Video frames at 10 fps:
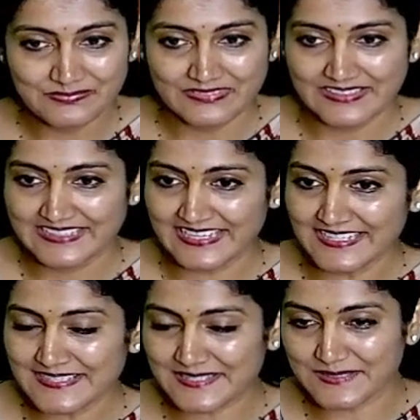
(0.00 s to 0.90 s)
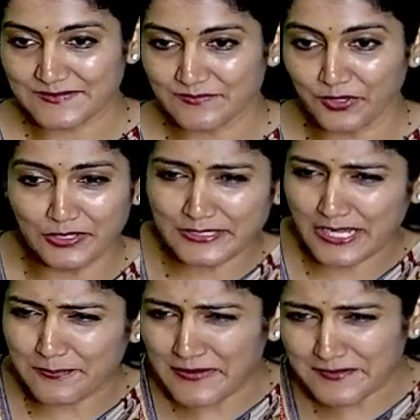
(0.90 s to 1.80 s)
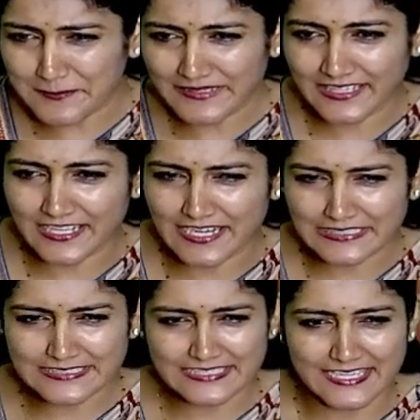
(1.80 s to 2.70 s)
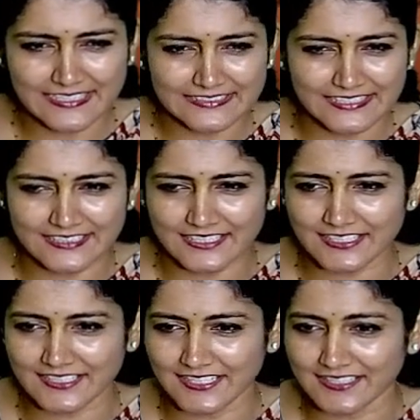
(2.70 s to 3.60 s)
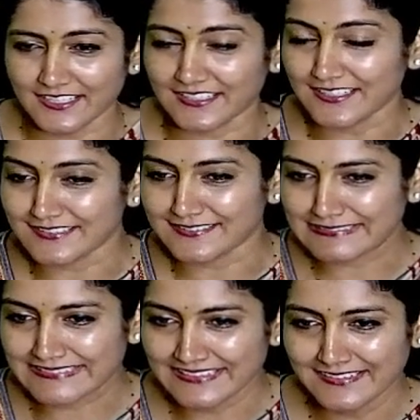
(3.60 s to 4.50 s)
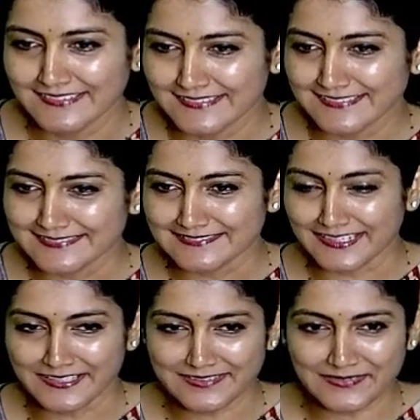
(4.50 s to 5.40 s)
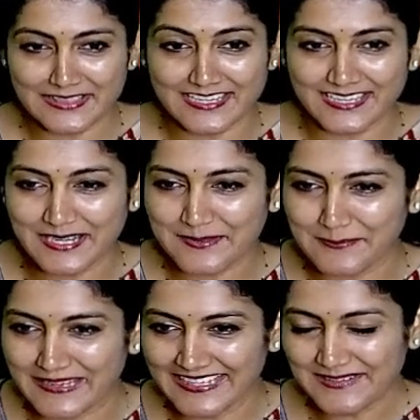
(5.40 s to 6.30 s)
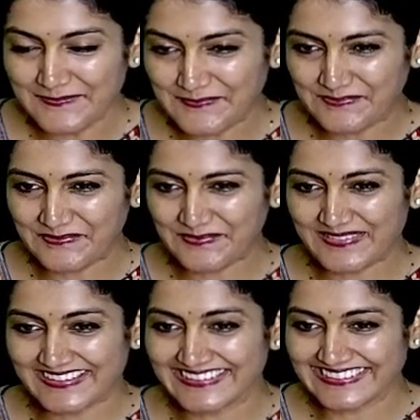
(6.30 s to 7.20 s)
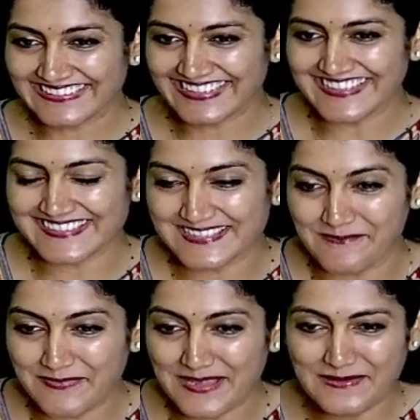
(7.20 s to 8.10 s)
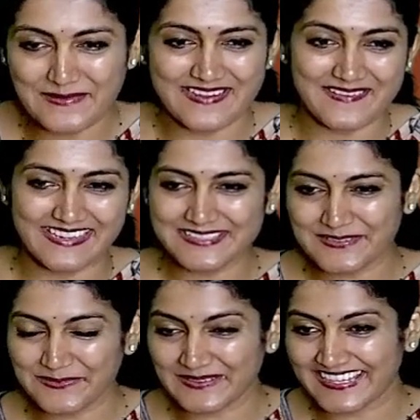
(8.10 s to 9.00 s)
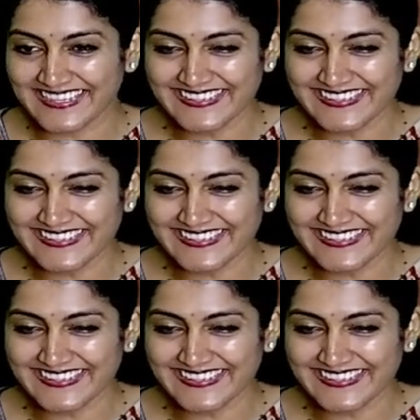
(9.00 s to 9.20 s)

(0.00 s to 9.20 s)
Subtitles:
Yes, good typing speed, khatakat, khatakat, tak, tak, tak, tak, tak, tak. Right, with the correct spelling. Yes, something you can write in over there.